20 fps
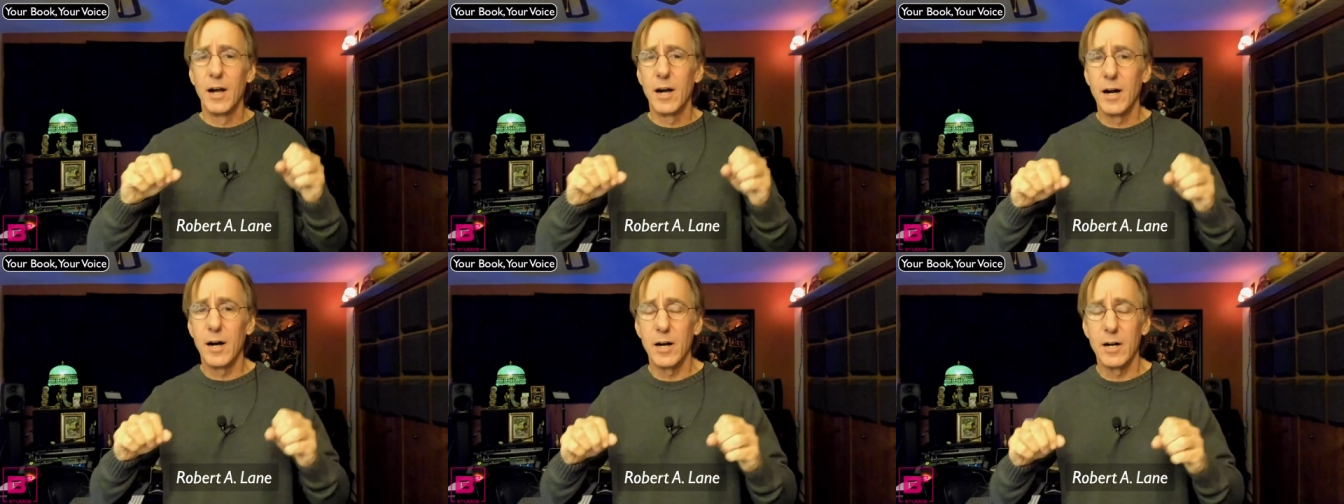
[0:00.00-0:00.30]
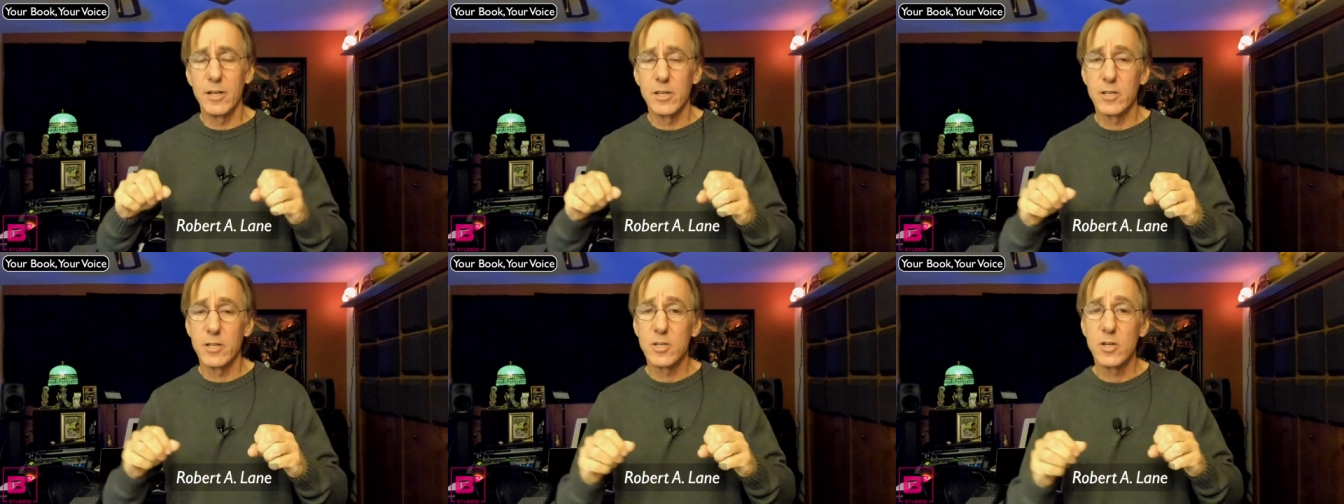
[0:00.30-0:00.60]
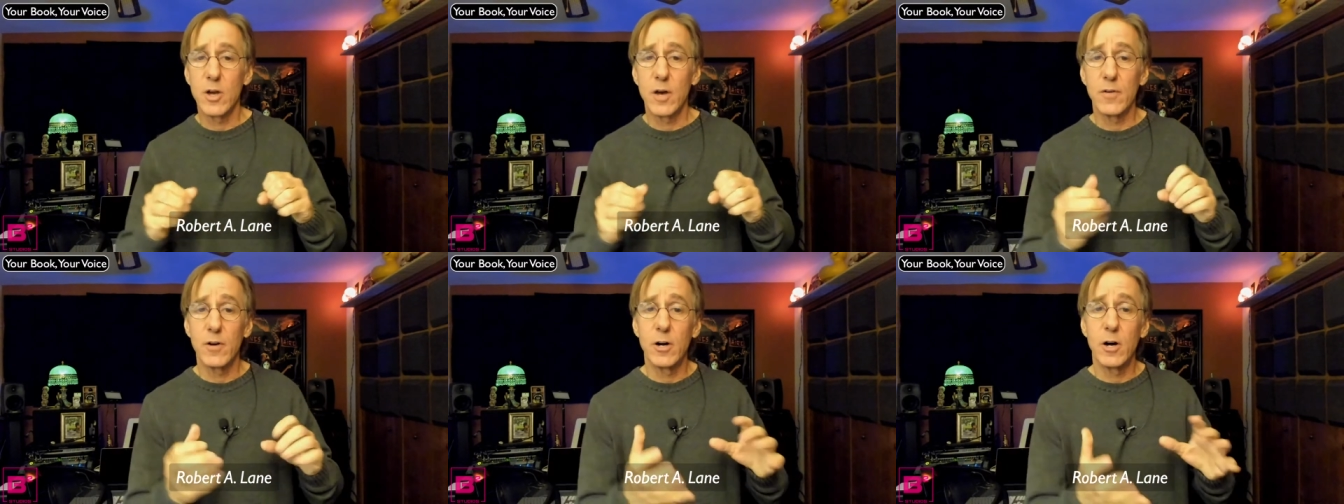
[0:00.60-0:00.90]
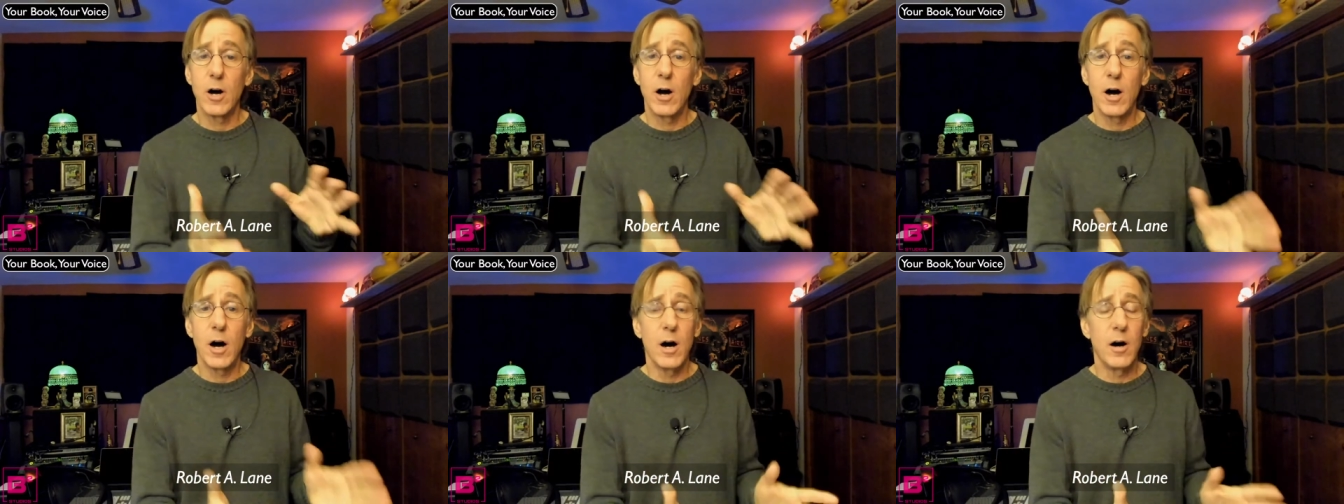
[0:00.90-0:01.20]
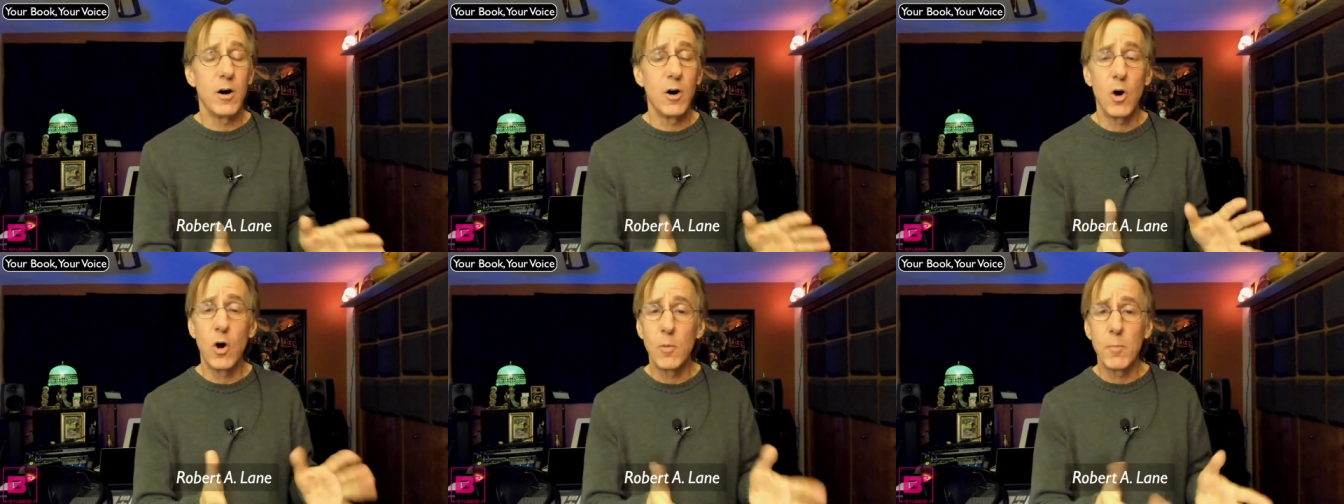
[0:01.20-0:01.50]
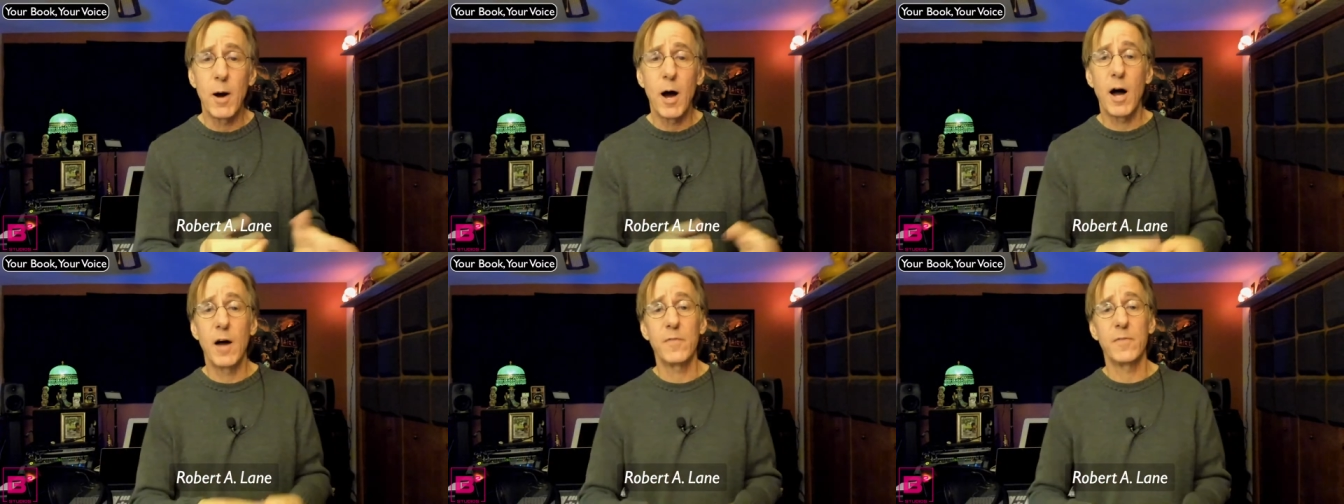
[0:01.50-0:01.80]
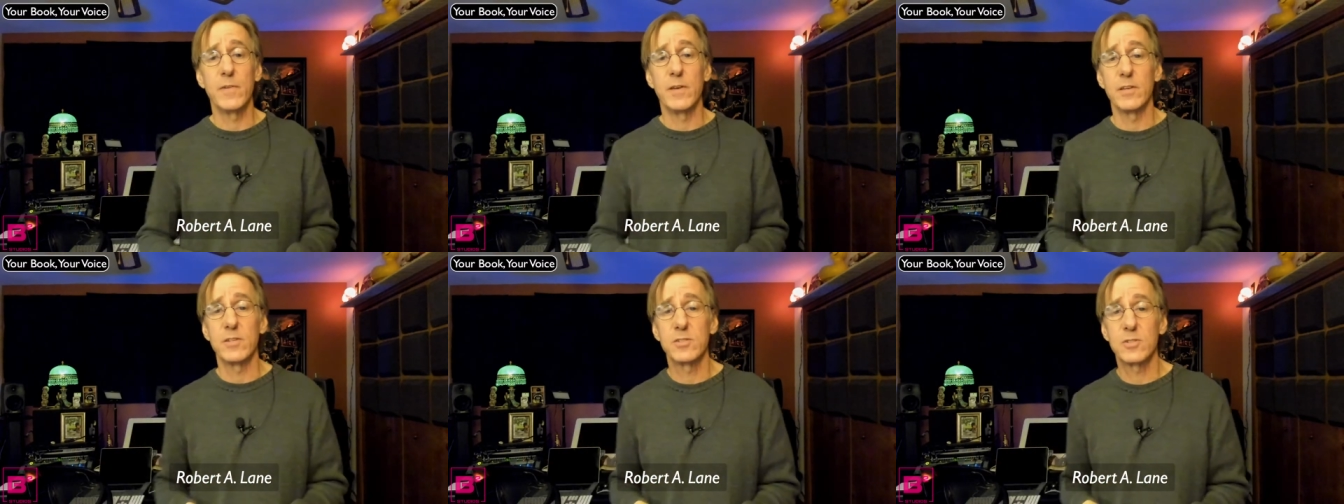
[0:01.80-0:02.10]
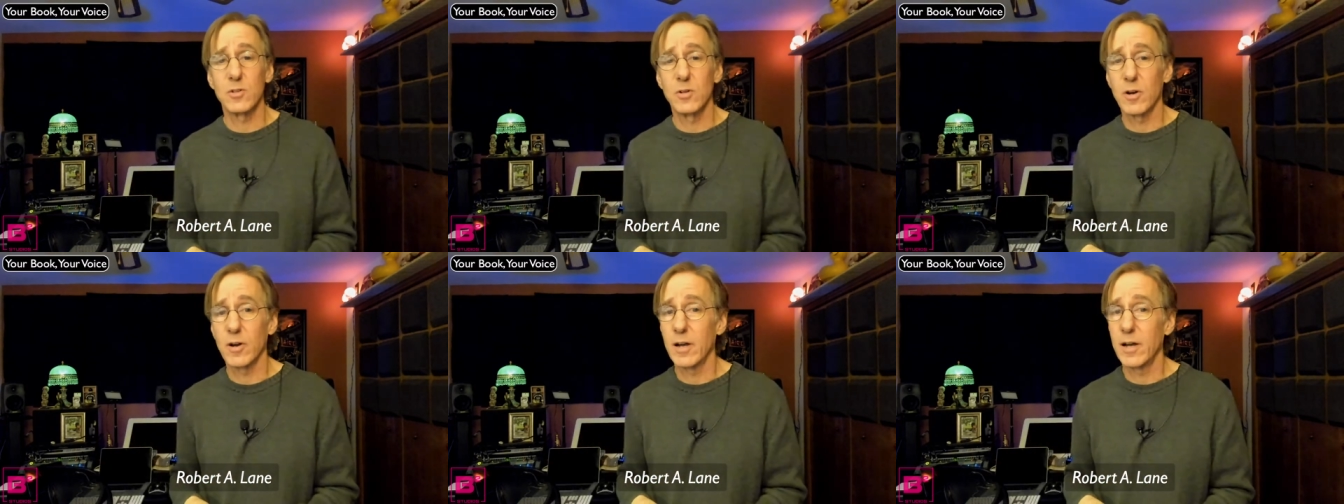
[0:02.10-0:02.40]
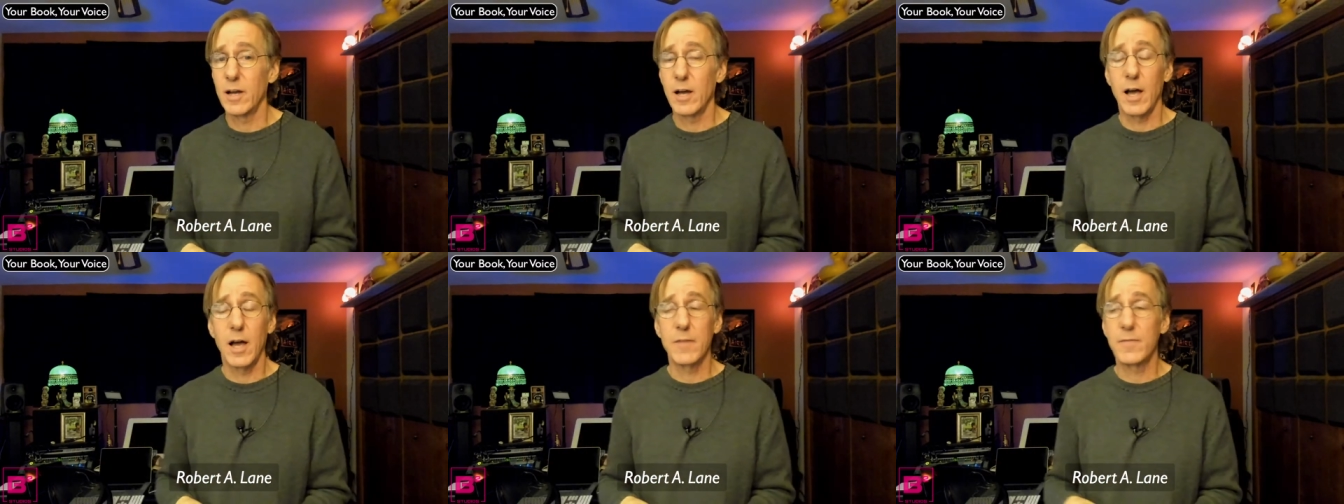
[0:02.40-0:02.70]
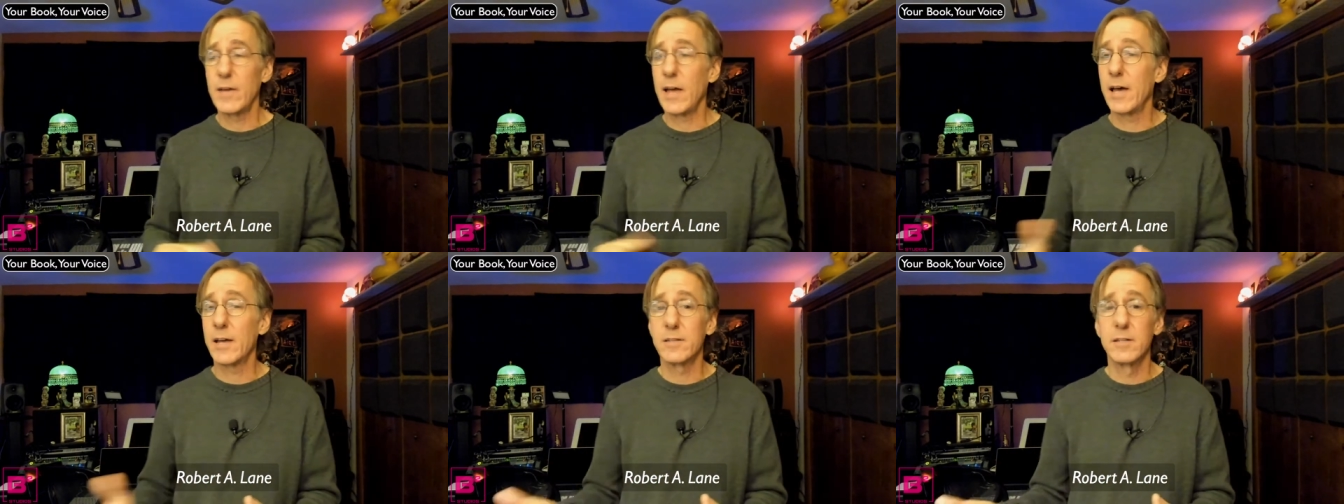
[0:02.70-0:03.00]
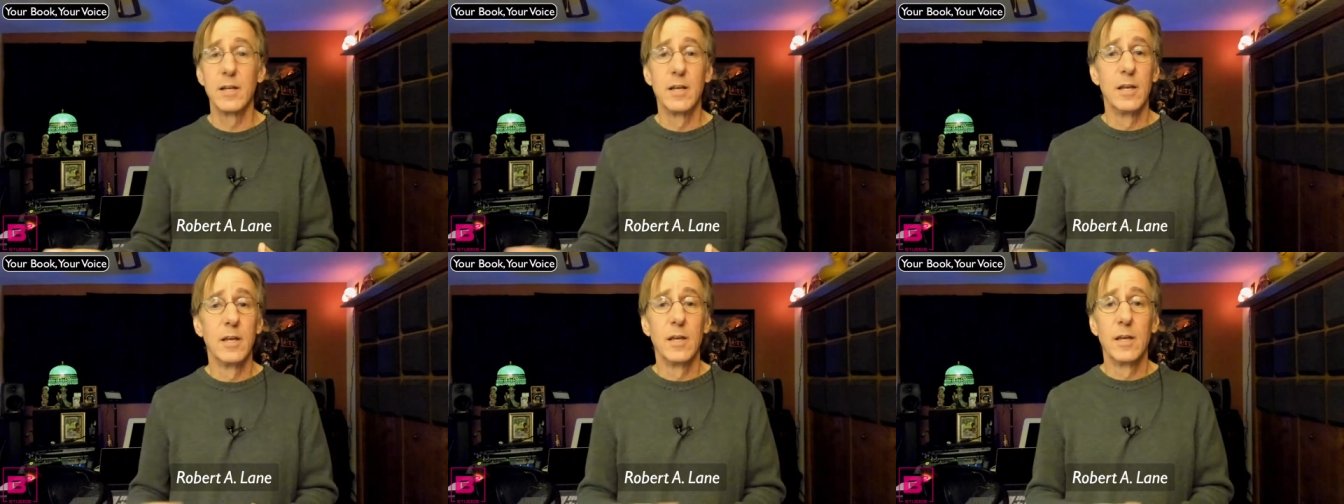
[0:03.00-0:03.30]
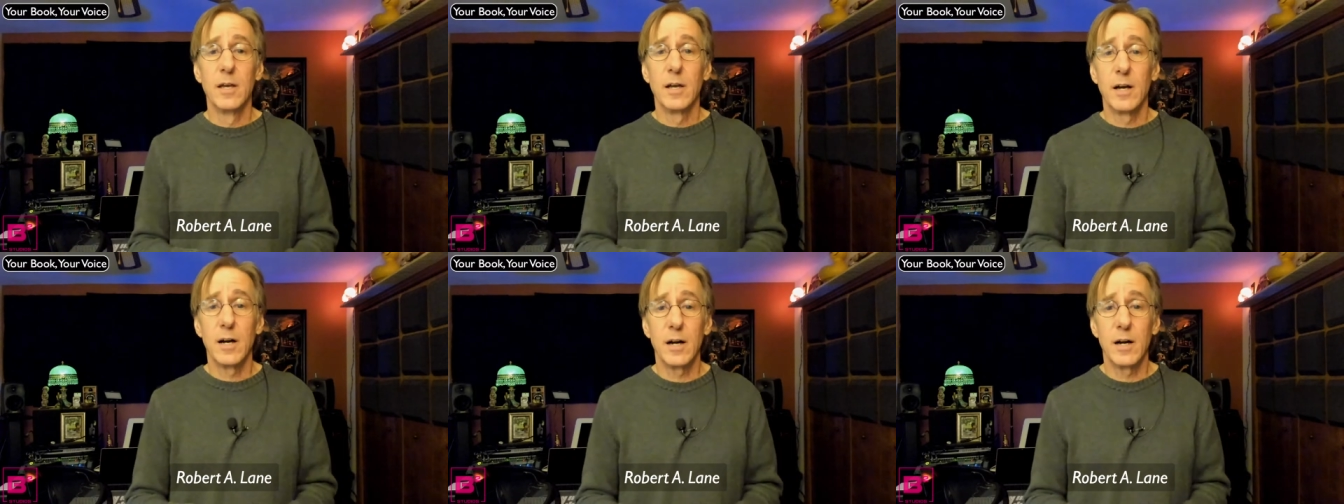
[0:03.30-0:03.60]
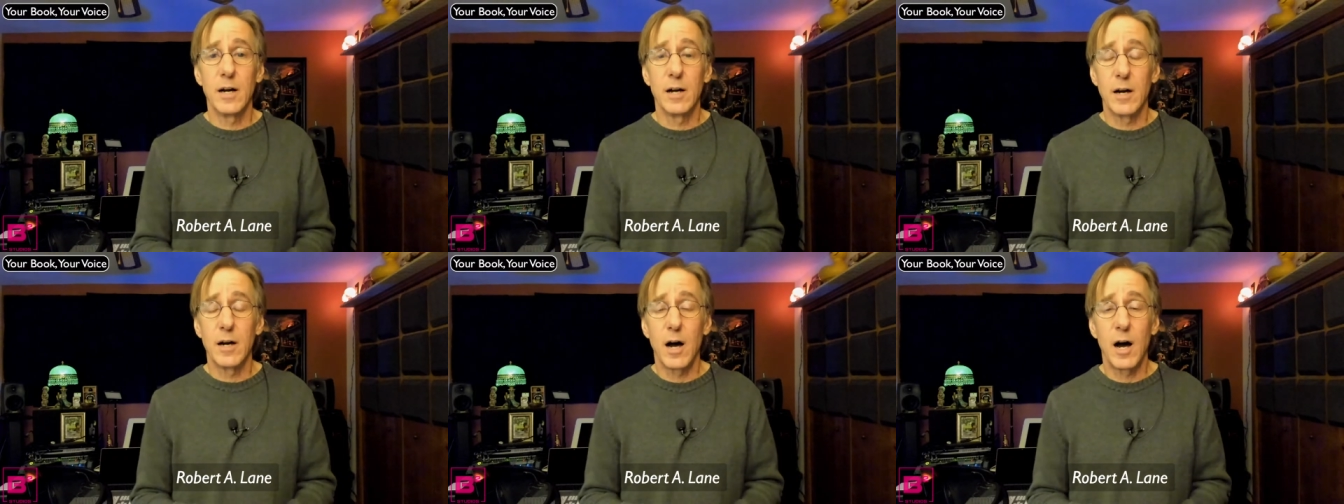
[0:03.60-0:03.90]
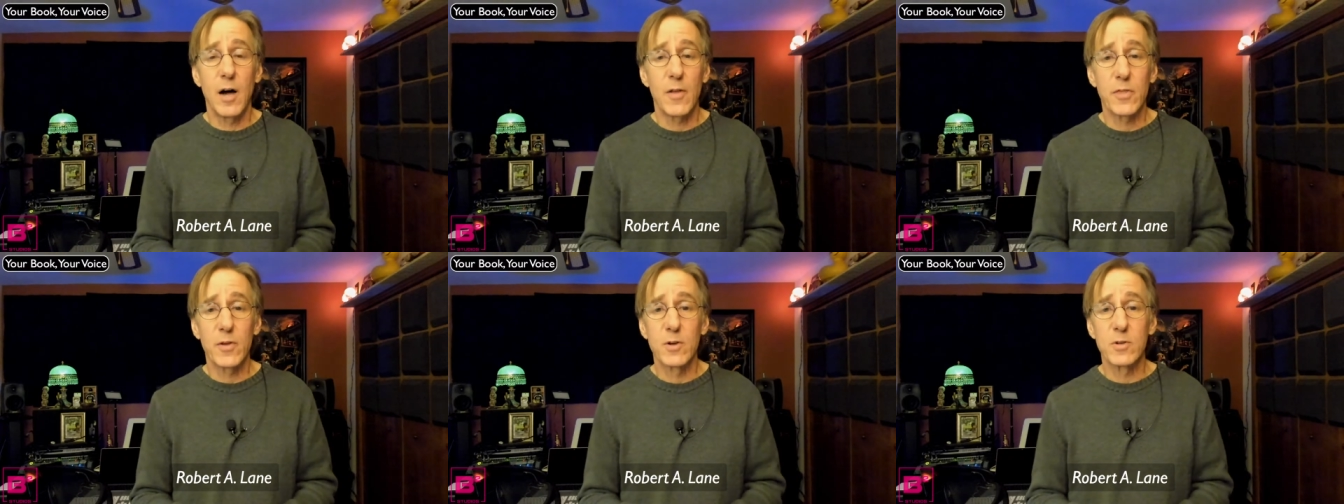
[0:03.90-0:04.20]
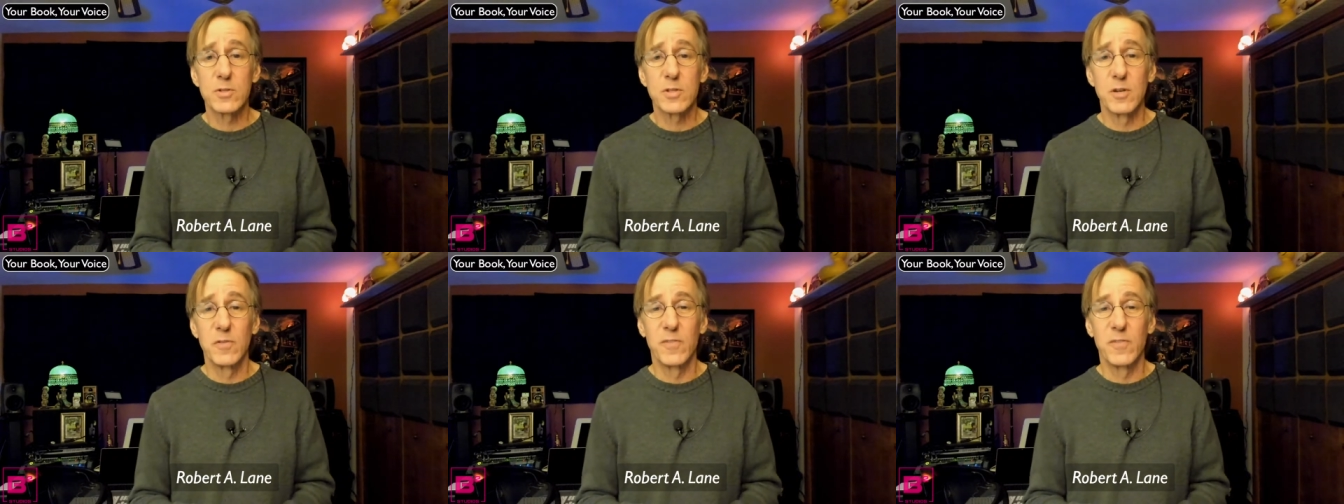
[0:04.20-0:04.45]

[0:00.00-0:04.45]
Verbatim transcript: uh, you have a home office, or uh, I've had uh, authors who've